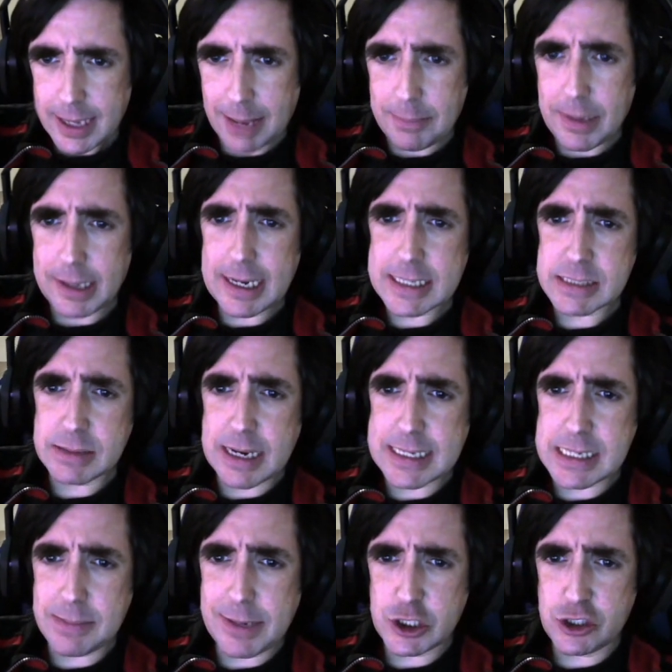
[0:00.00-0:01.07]
Yeah, and as
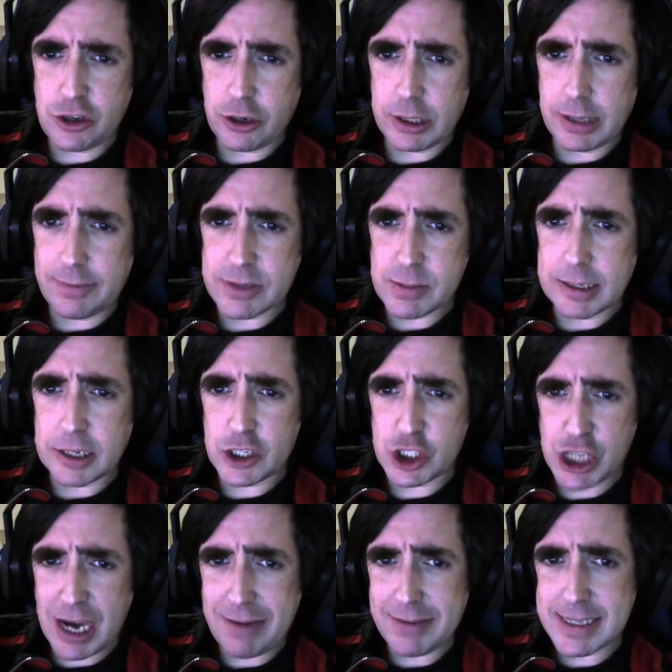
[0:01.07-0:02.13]
I mentioned earlier as well, the
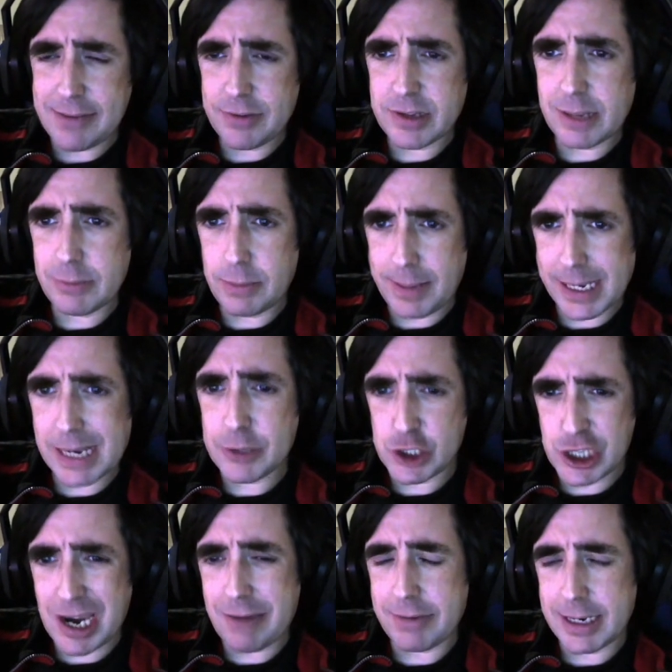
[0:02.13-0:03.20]
cherries, every time you pick up a
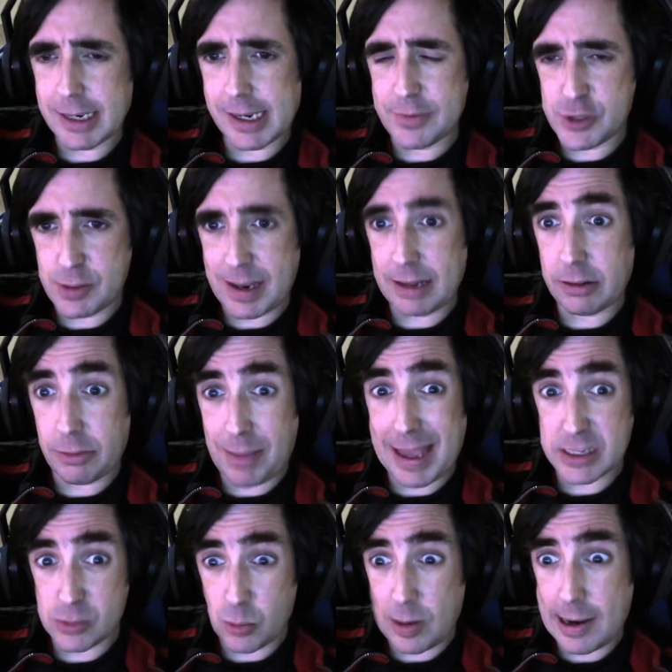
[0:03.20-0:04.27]
cherry, it gives you health
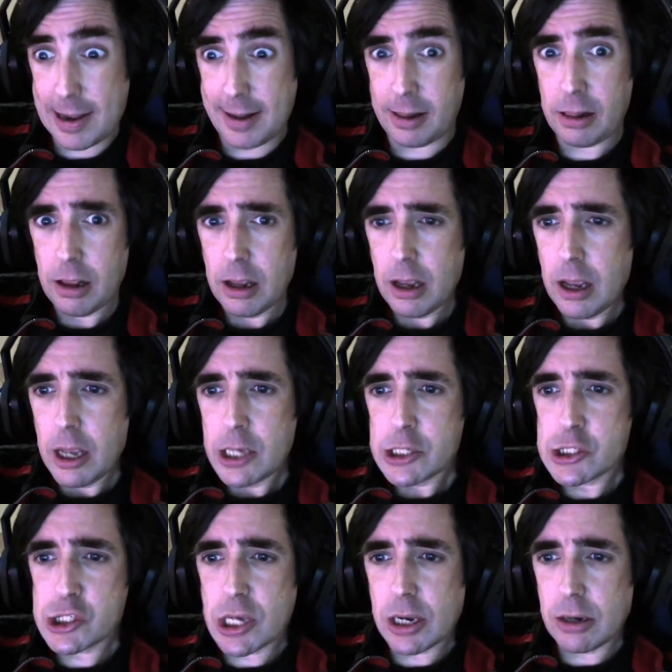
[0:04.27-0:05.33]
back as well.
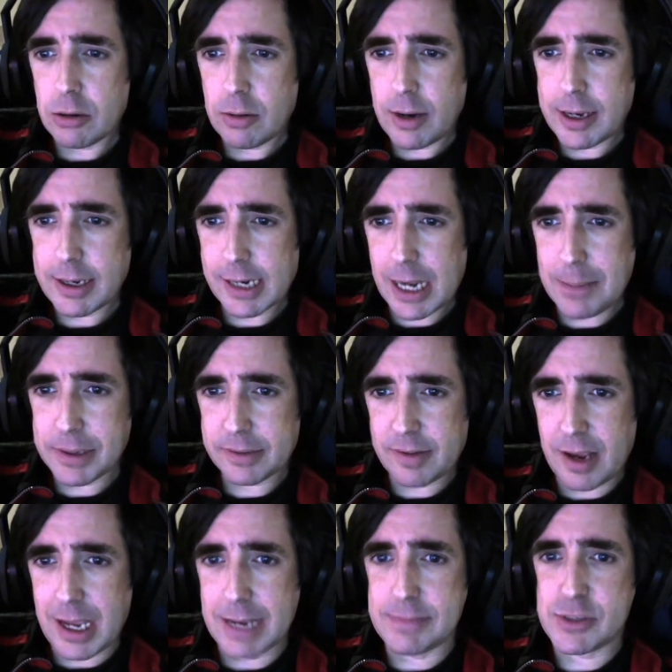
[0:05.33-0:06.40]
So in a couple of
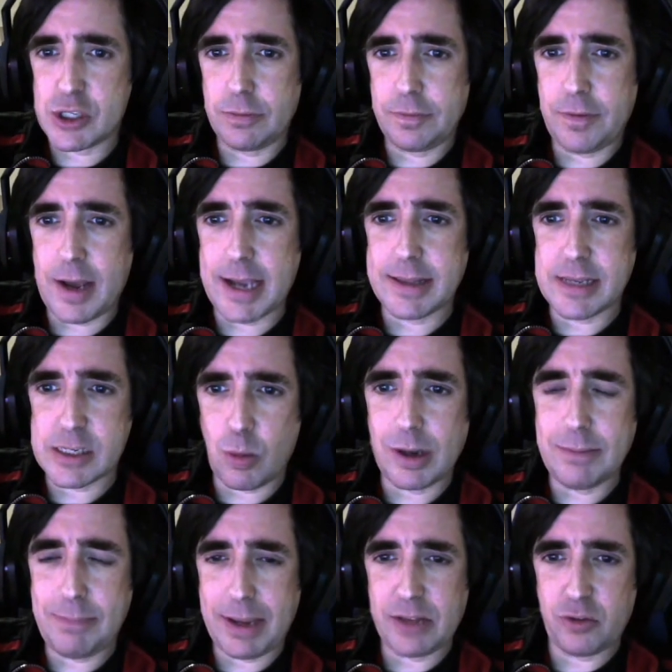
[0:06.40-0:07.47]
times, you'll find there's
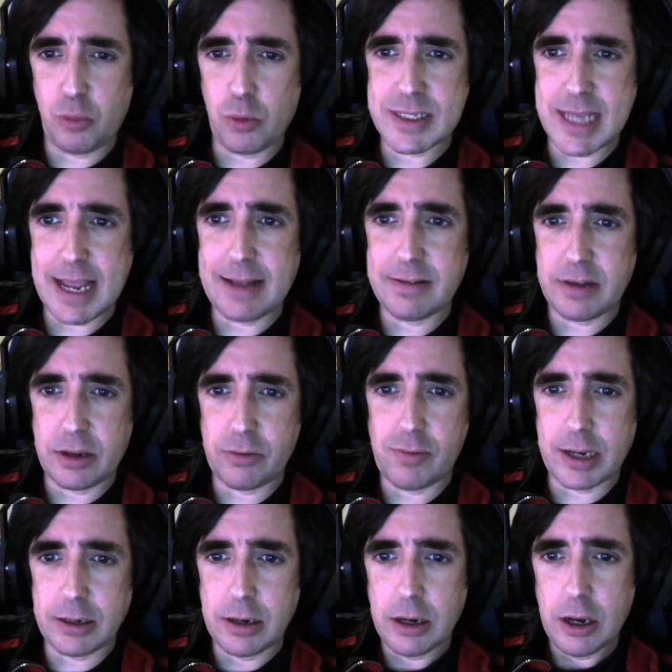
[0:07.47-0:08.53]
one bit towards the end of the
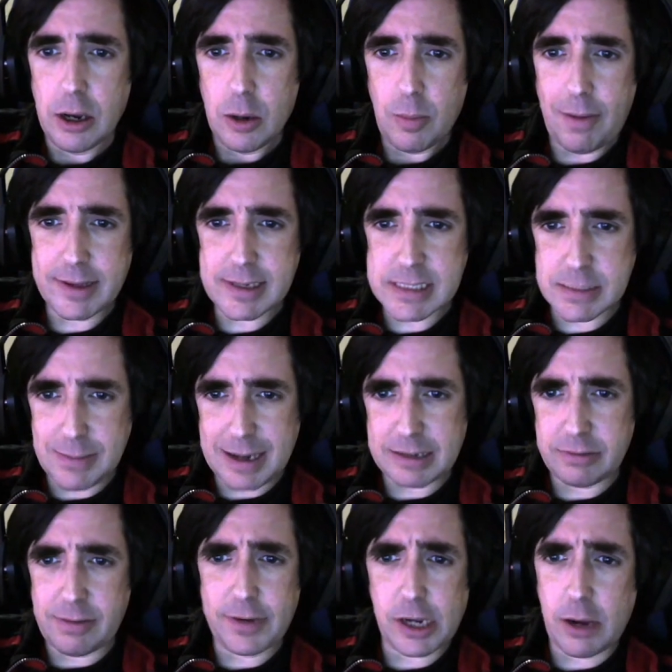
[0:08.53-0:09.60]
run where it doesn't
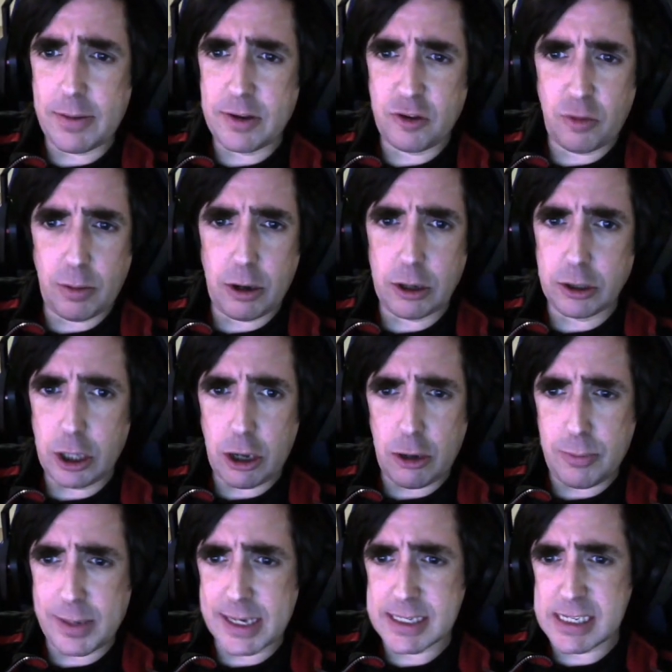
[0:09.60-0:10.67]
matter if I go into it on
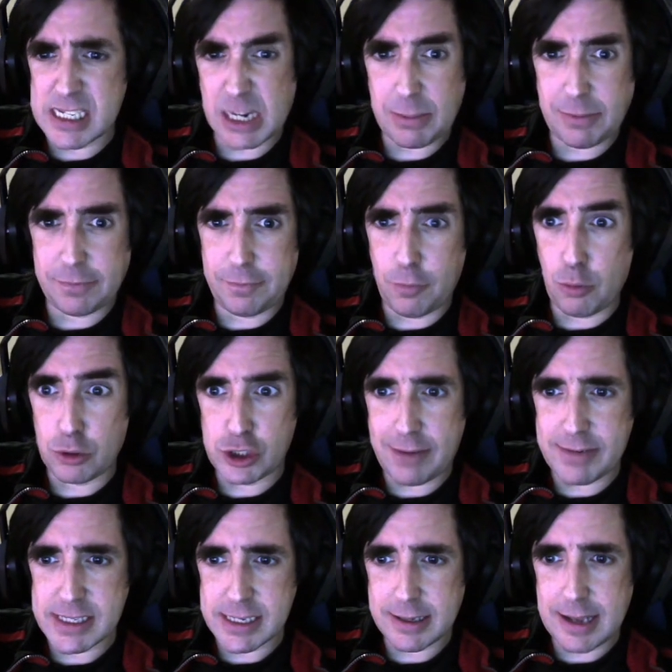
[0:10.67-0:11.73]
low because there's like about 4
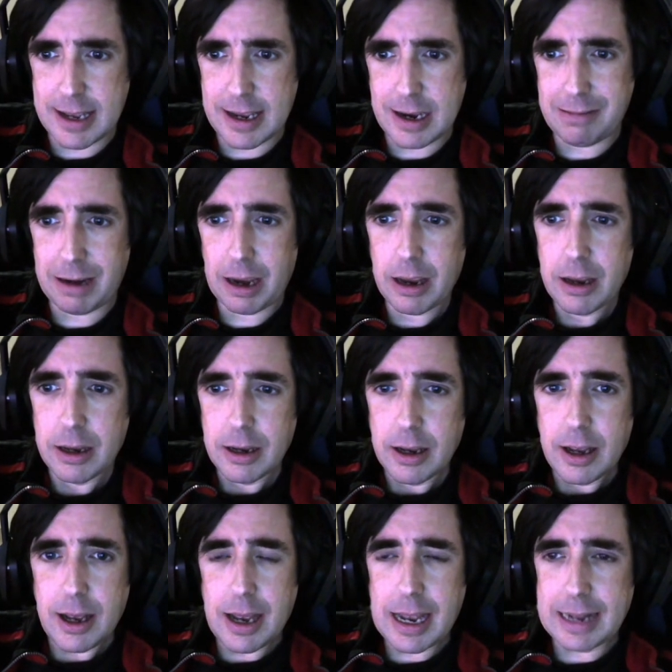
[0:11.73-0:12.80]
cherries in that area,
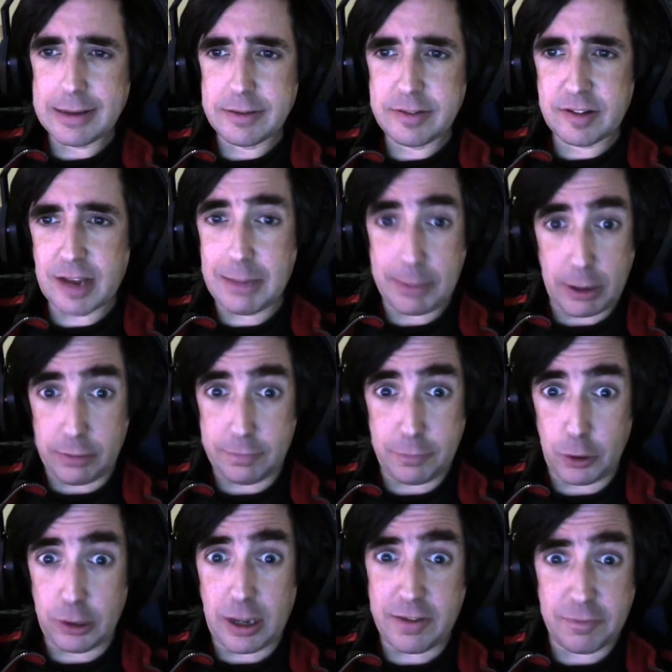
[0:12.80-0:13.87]
and I'll be on
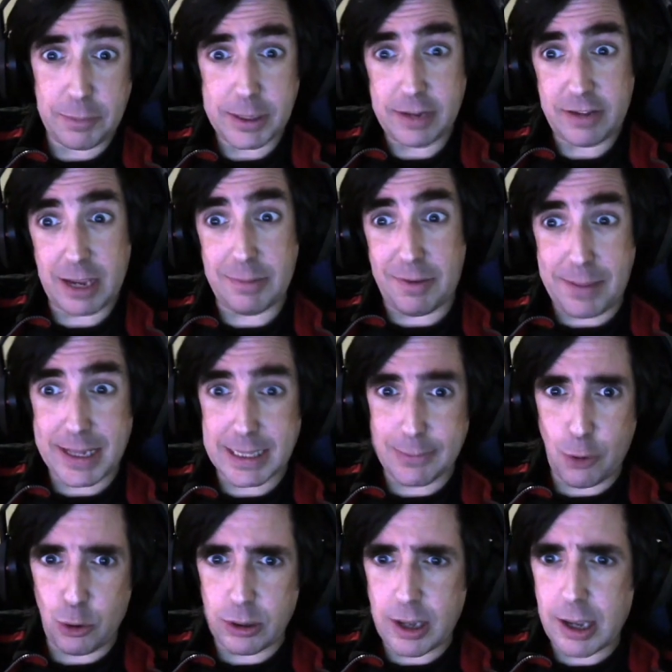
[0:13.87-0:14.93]
full life by the time I've picked
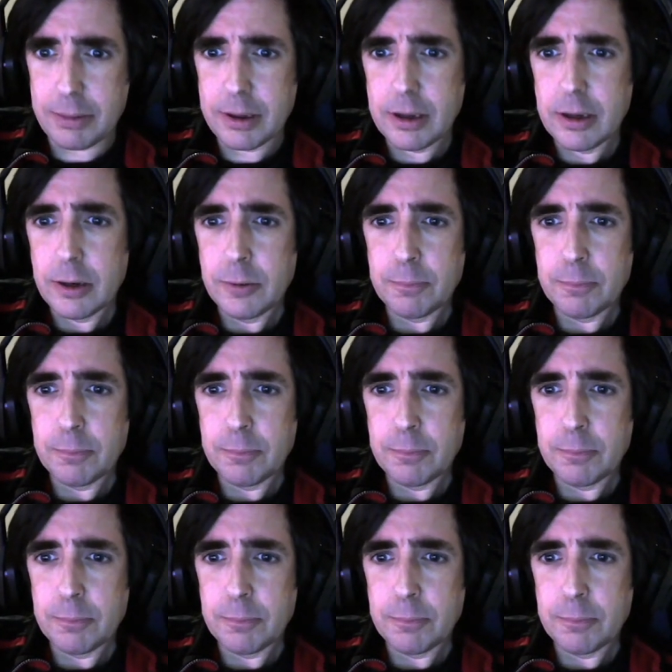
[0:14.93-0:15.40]
them all up.